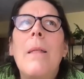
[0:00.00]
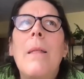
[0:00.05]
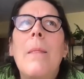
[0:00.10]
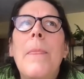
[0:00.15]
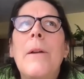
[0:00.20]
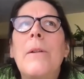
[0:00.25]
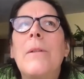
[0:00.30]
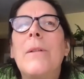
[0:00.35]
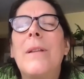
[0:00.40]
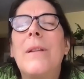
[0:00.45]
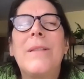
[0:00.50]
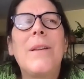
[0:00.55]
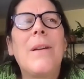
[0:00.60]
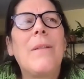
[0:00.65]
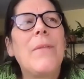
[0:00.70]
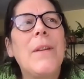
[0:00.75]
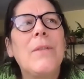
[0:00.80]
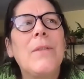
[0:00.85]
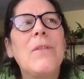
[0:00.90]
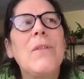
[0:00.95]
there so
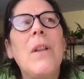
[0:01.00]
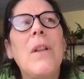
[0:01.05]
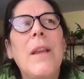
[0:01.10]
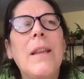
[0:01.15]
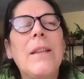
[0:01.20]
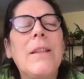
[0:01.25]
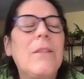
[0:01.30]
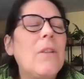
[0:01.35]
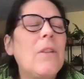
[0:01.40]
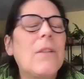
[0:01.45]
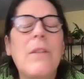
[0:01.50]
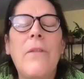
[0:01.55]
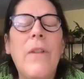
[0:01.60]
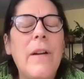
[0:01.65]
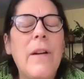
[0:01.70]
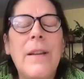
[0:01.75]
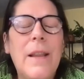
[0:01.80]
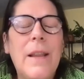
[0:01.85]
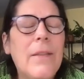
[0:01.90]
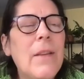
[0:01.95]
there's it's just a
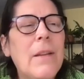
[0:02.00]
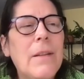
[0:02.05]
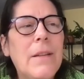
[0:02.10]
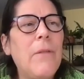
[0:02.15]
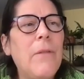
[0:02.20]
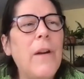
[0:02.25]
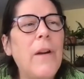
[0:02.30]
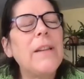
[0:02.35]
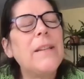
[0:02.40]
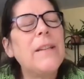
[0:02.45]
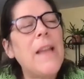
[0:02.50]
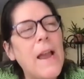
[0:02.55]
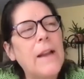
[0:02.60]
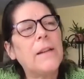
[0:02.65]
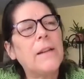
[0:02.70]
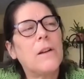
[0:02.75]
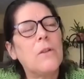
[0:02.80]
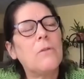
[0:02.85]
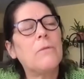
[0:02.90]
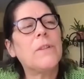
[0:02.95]
very it's a very
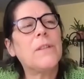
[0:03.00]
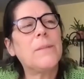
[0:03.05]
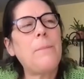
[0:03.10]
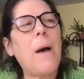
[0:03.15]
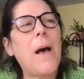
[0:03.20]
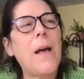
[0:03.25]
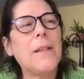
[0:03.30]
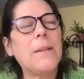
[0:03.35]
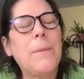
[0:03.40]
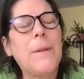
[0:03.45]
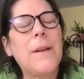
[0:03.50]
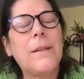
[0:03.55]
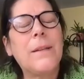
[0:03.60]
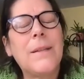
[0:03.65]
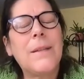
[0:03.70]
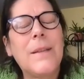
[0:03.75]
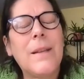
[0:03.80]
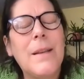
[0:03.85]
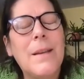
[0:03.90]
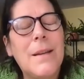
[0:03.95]
technical response but
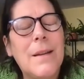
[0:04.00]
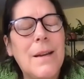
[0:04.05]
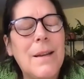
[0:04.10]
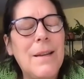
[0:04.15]
it's uh,